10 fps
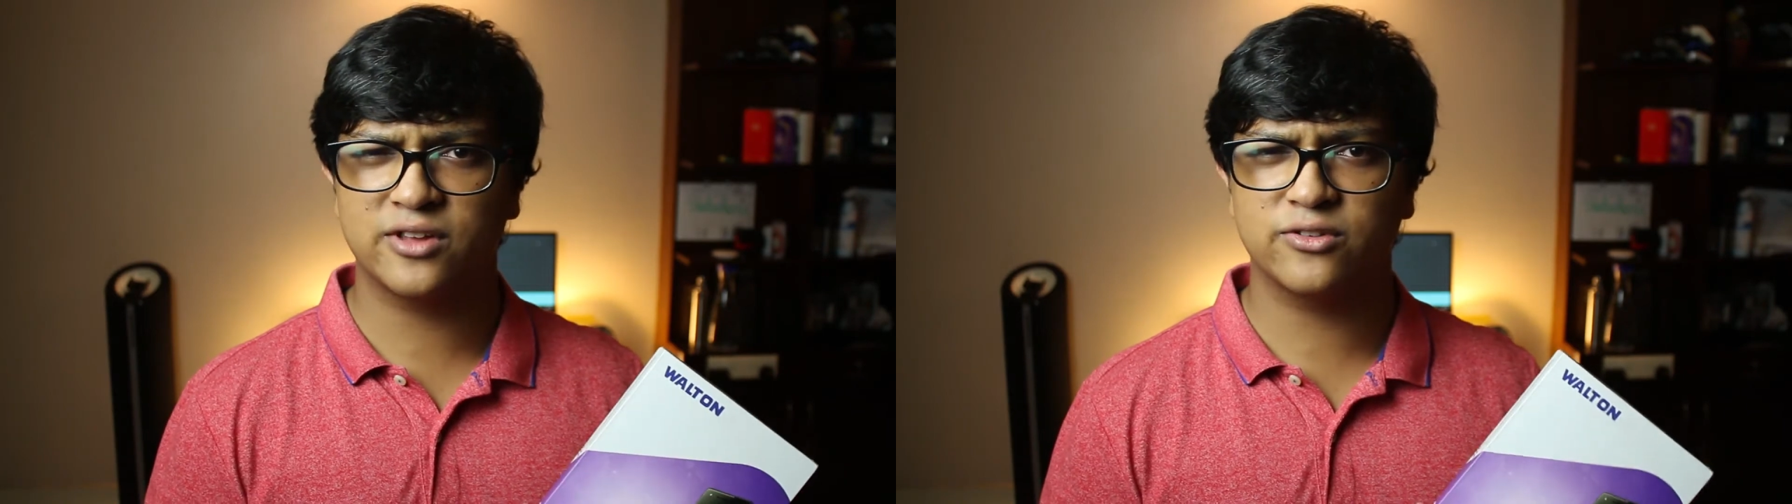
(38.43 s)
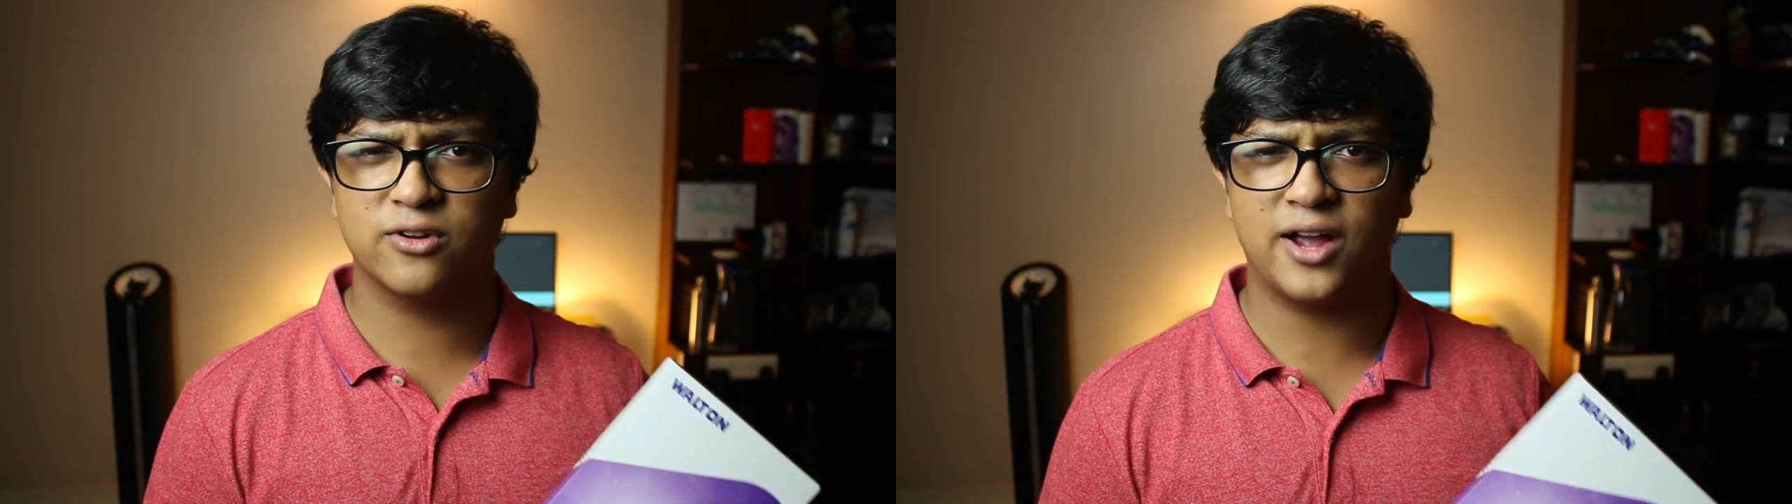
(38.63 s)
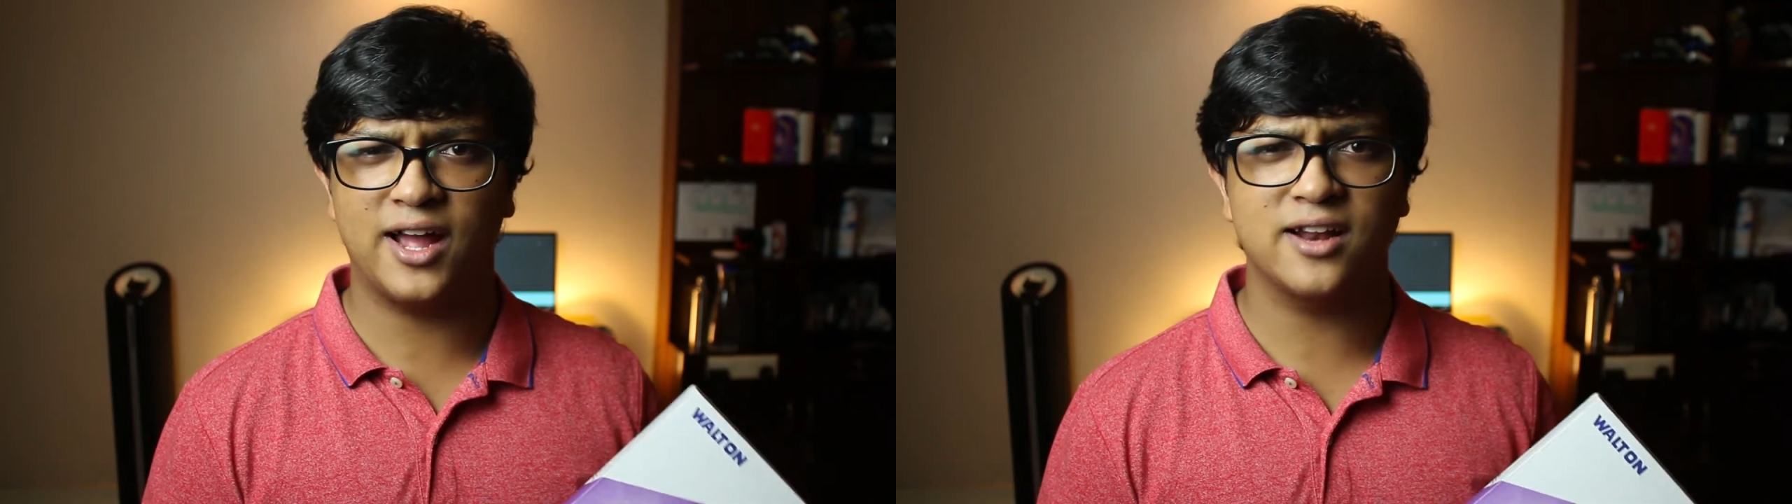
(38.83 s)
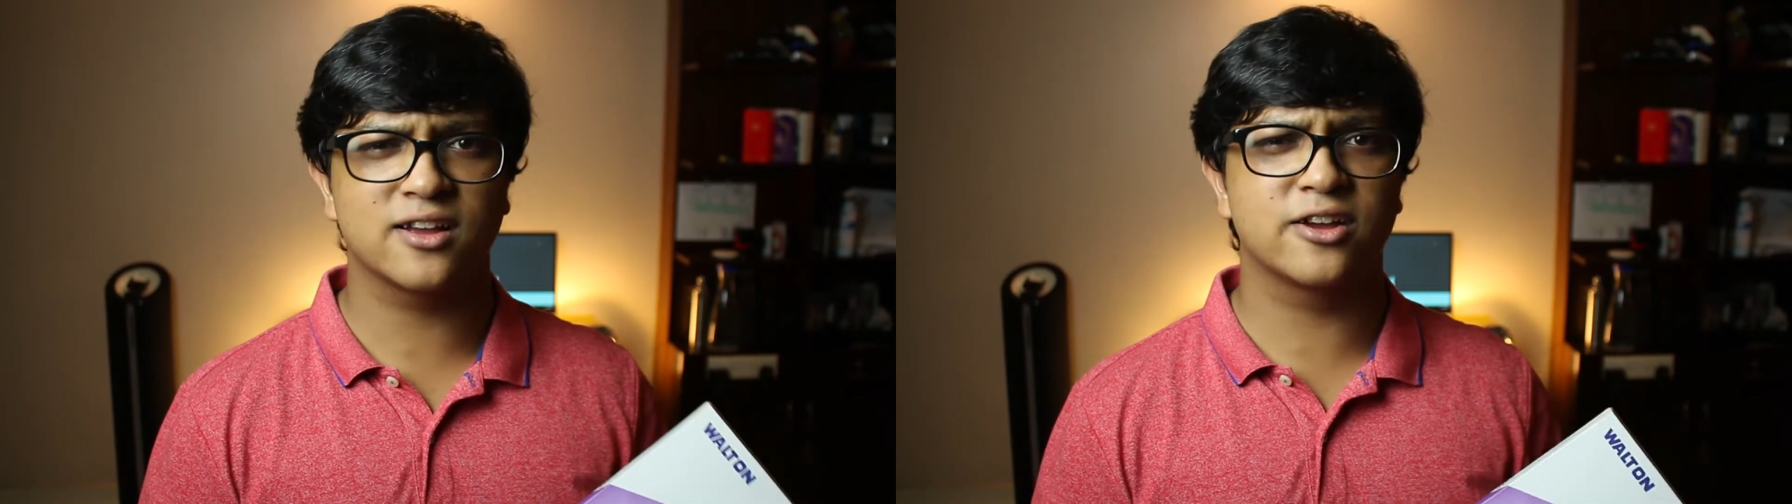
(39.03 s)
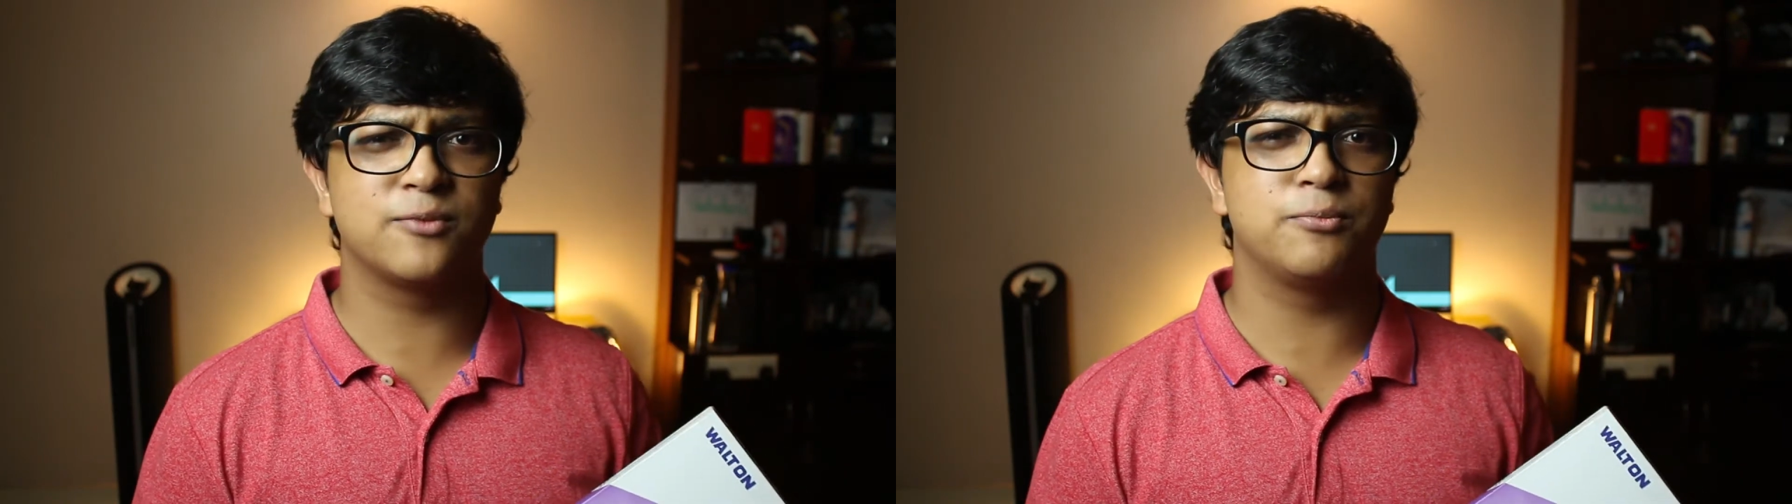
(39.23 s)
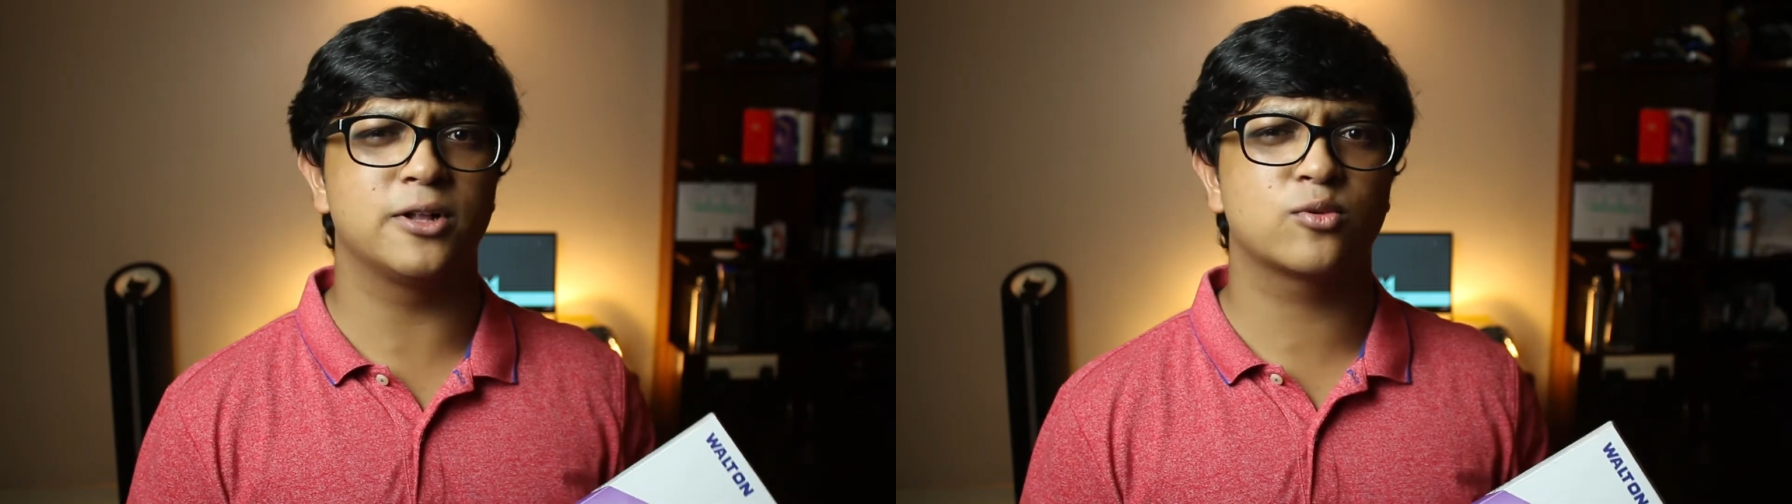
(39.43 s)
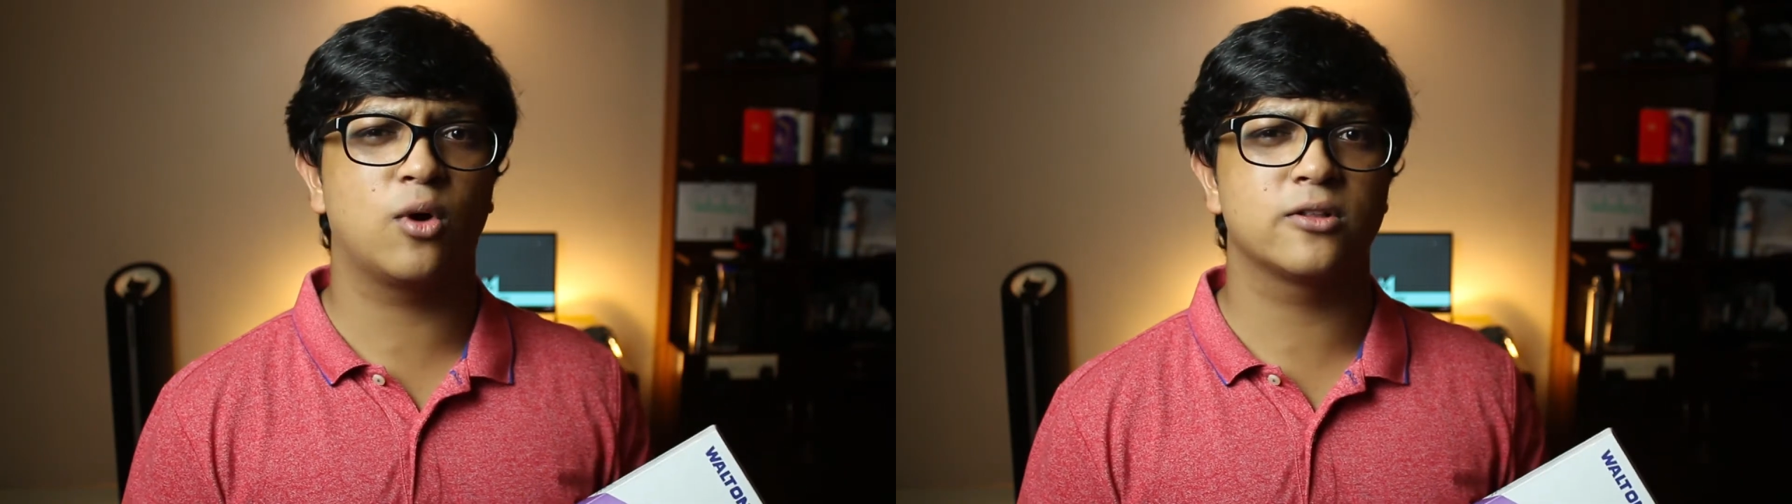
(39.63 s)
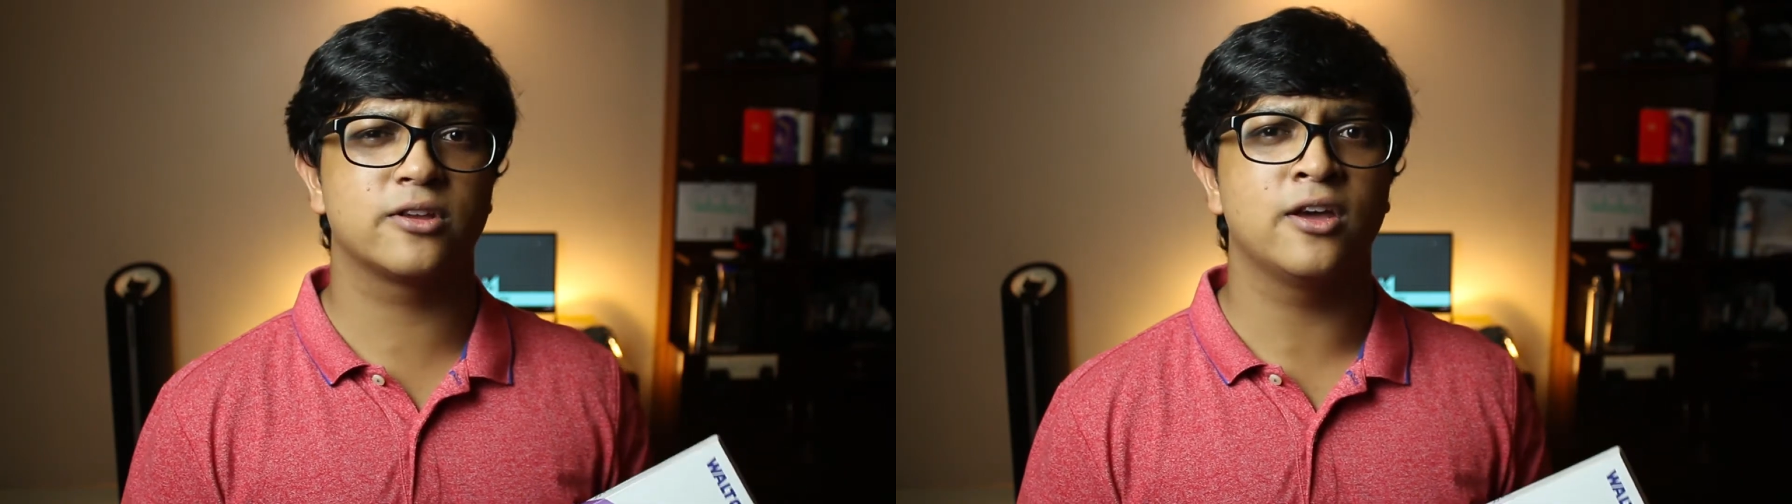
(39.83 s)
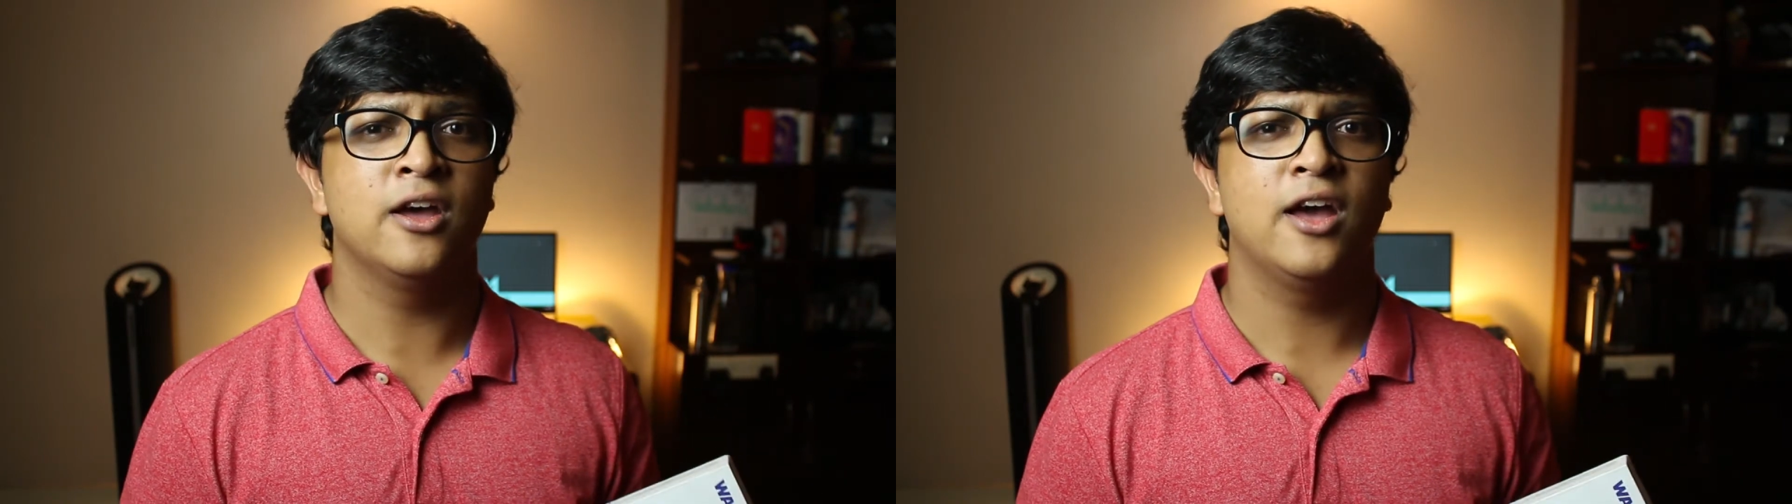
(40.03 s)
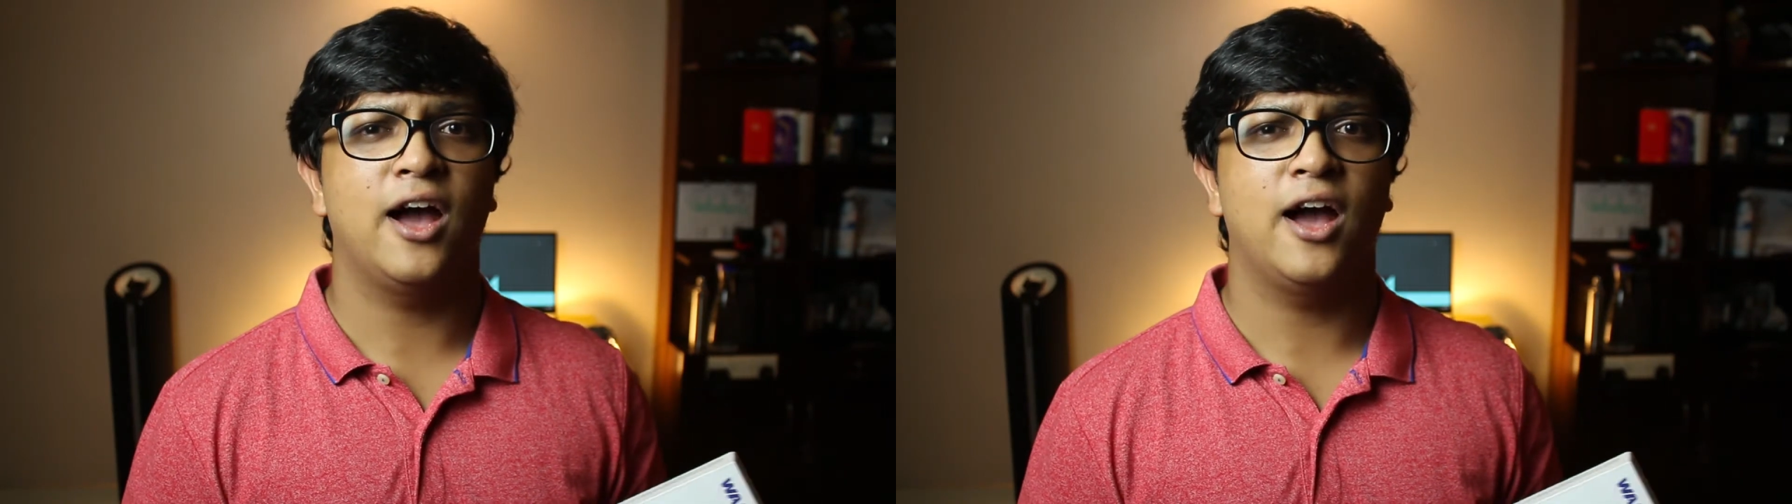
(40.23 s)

sensor and a good build quality